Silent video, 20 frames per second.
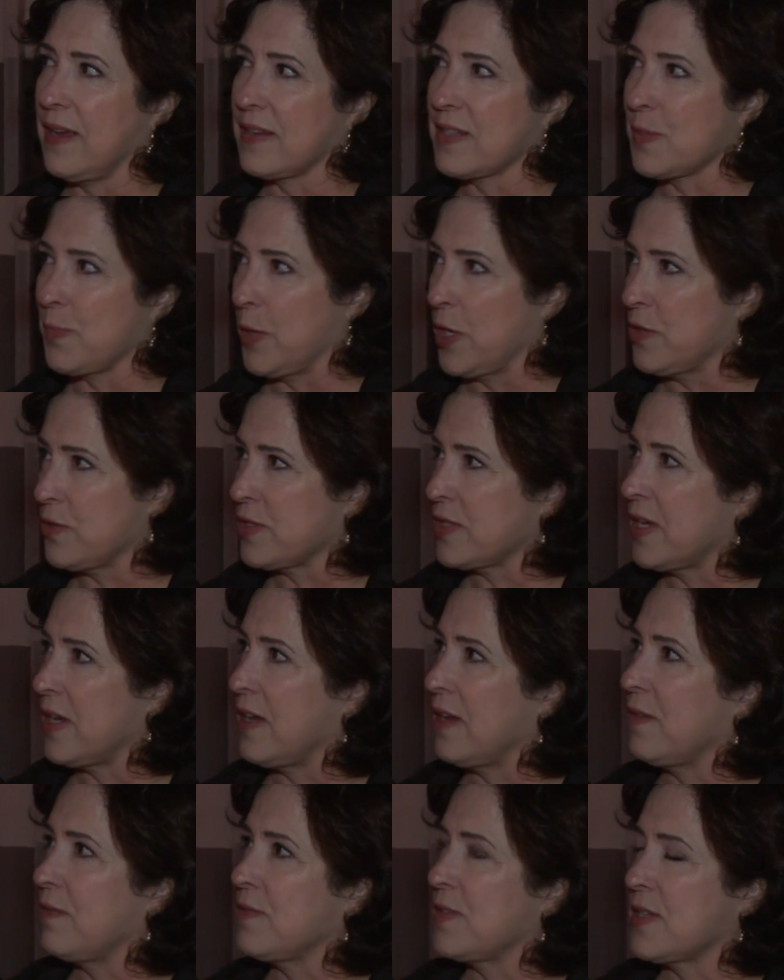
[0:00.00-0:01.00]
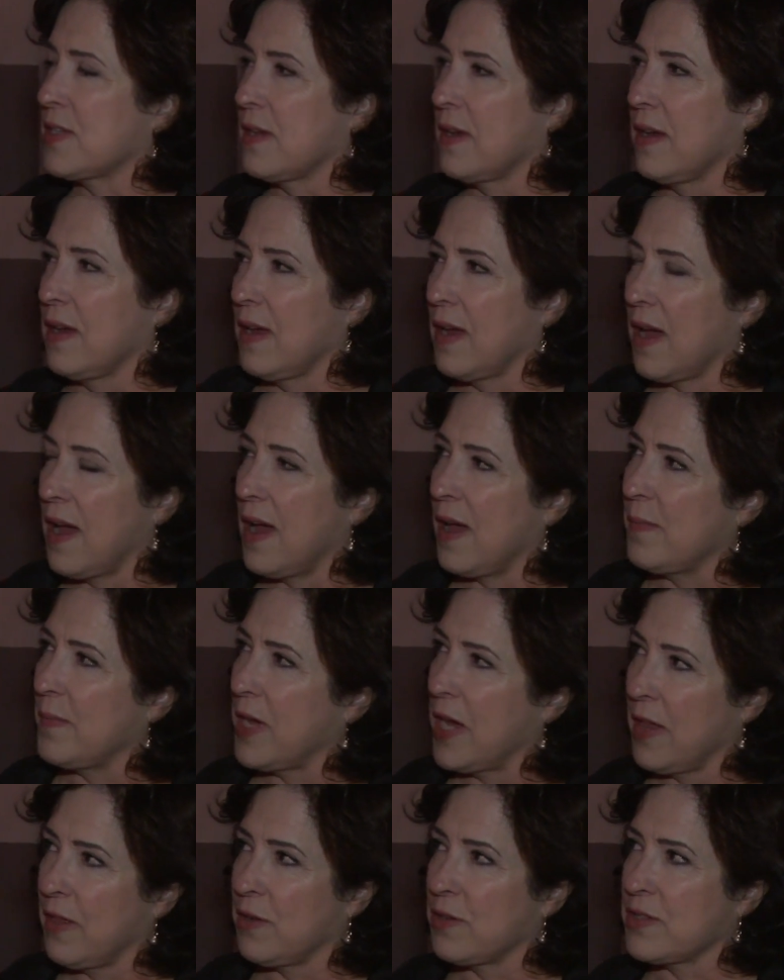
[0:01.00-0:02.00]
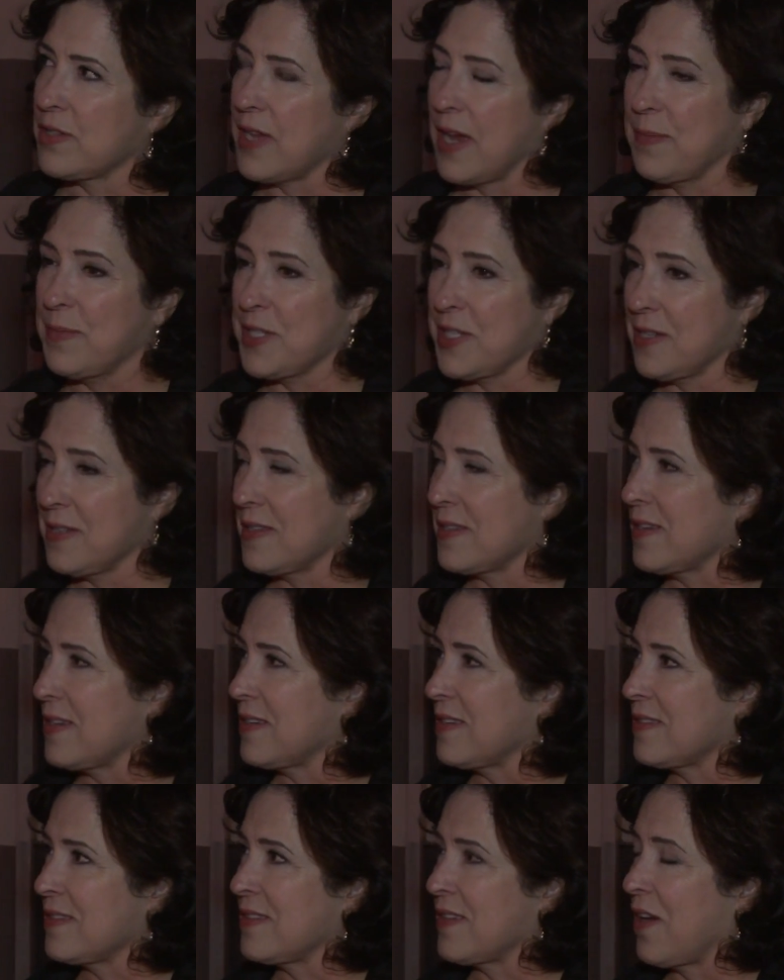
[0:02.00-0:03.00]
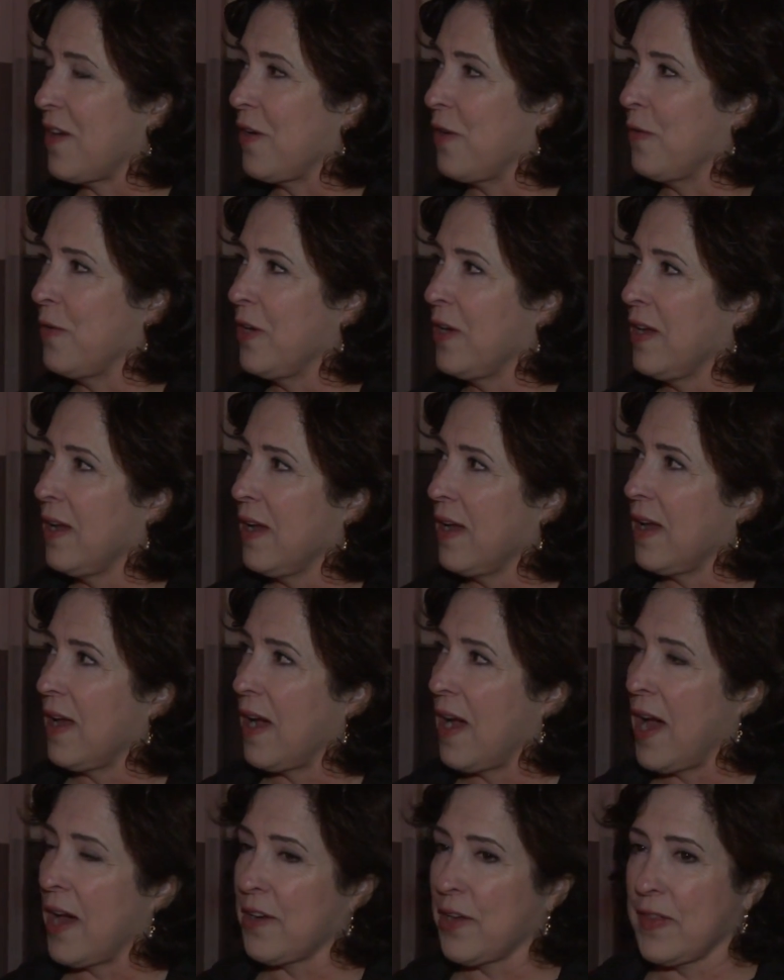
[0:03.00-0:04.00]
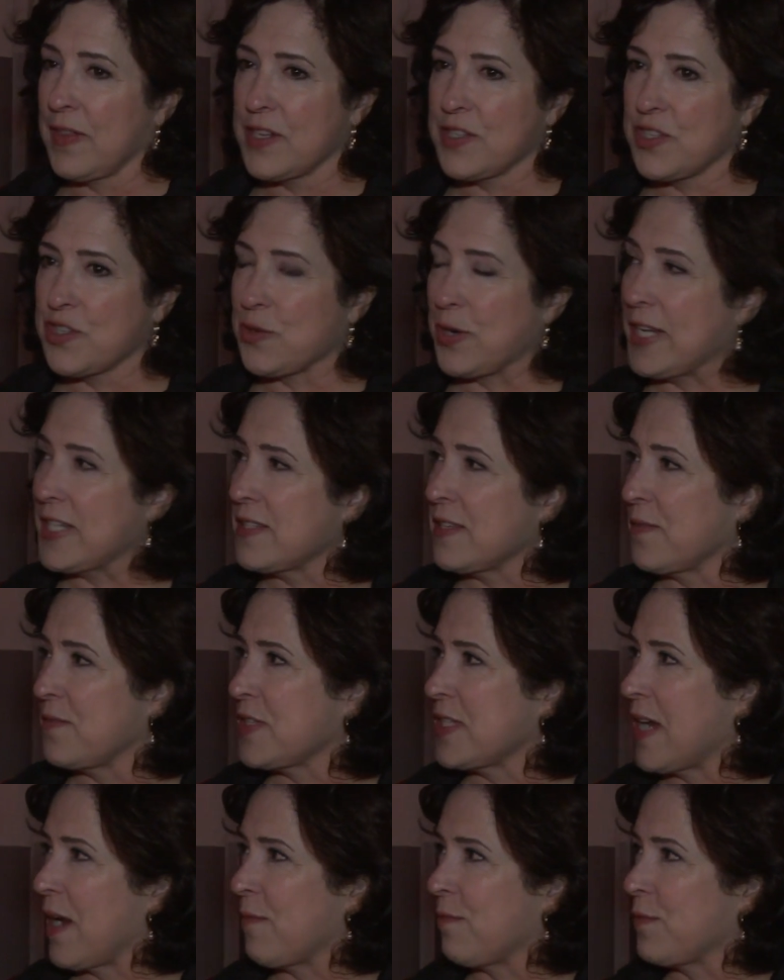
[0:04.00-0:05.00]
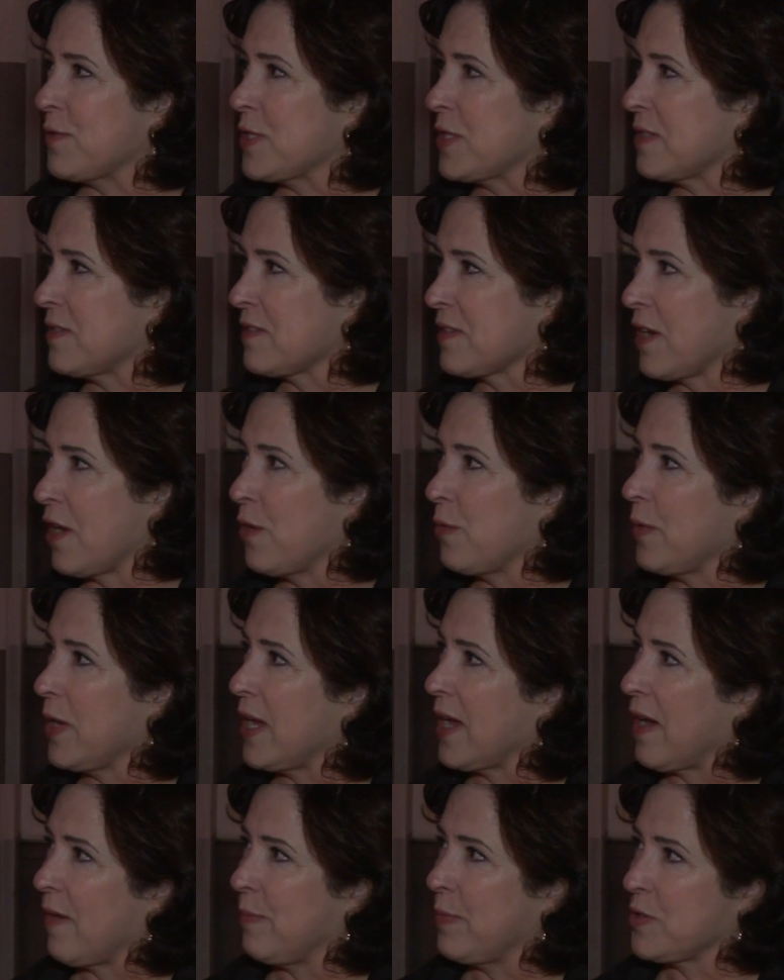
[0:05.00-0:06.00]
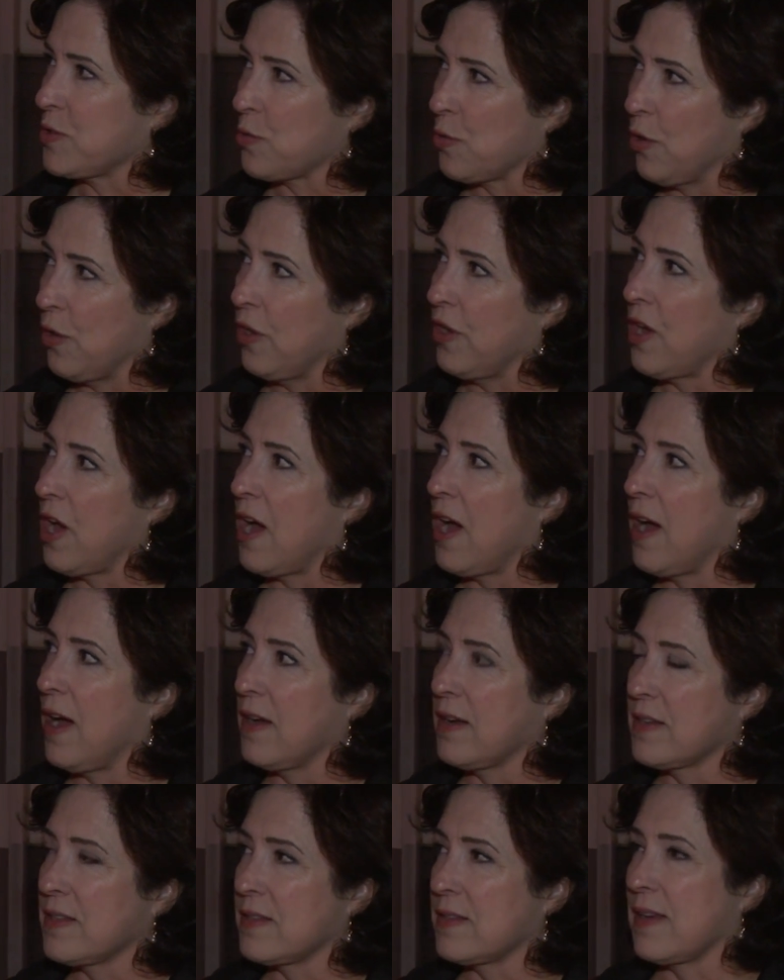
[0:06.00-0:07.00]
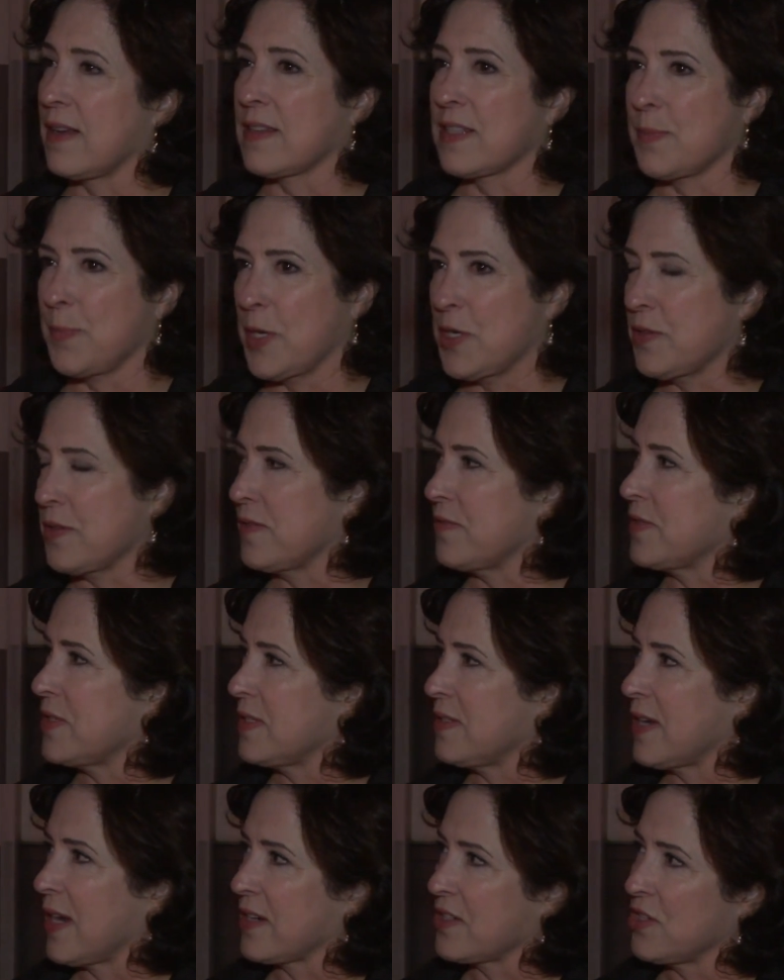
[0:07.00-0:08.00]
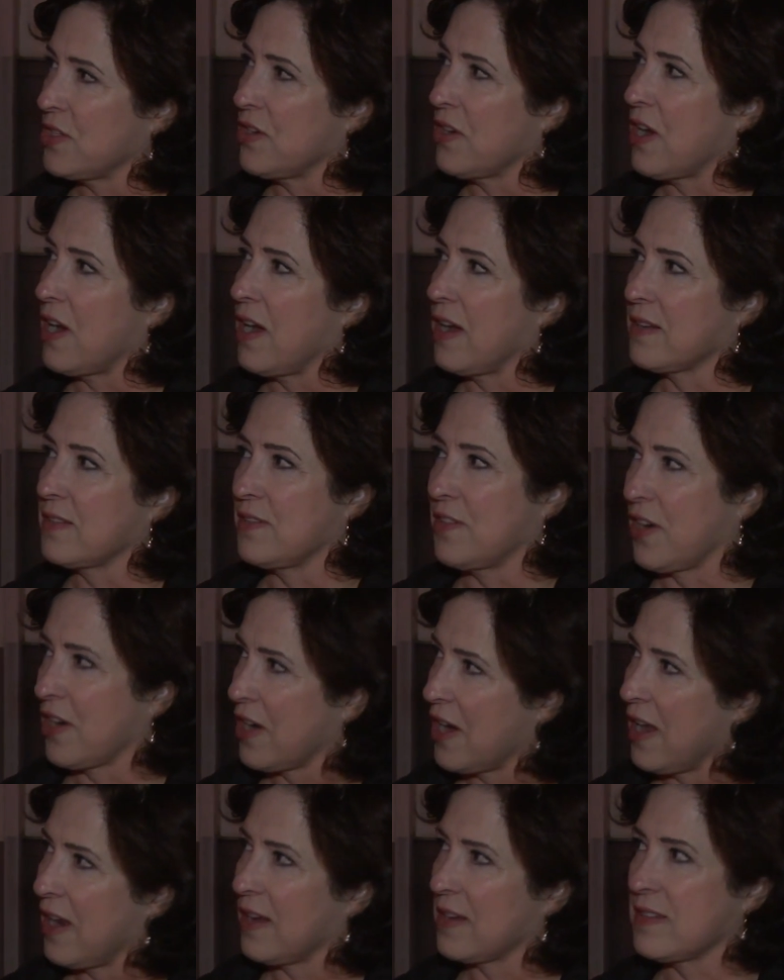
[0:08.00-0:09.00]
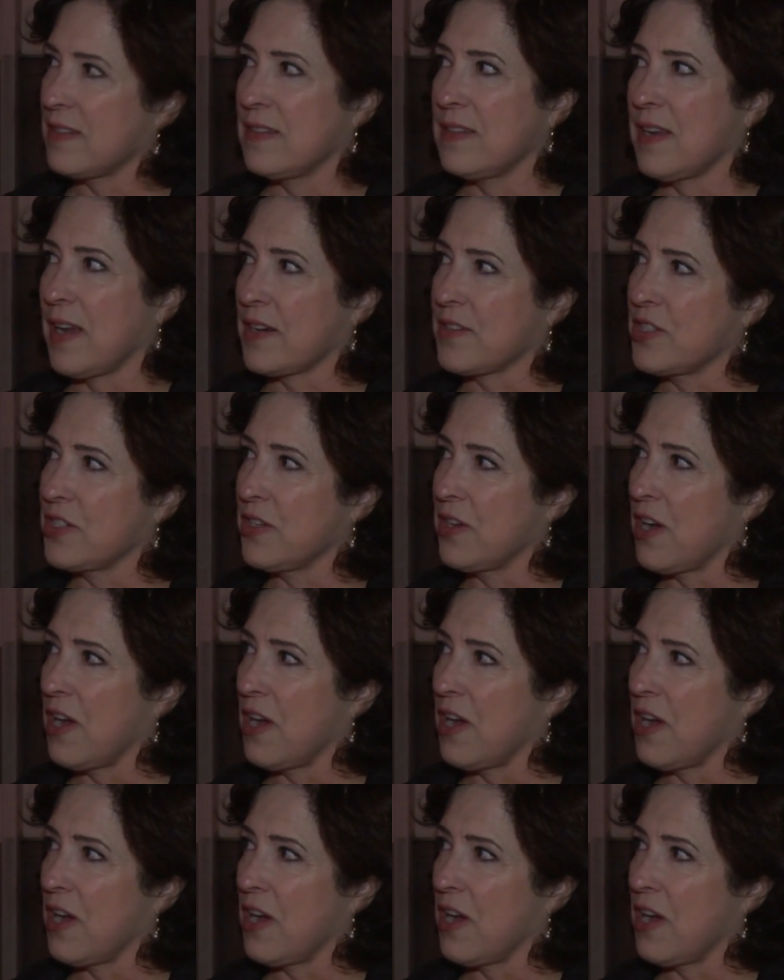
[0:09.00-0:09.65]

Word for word: explosives, other substances. So out on the streets of San Francisco, we have patrol dogs, explosives detection dogs, narcotics detection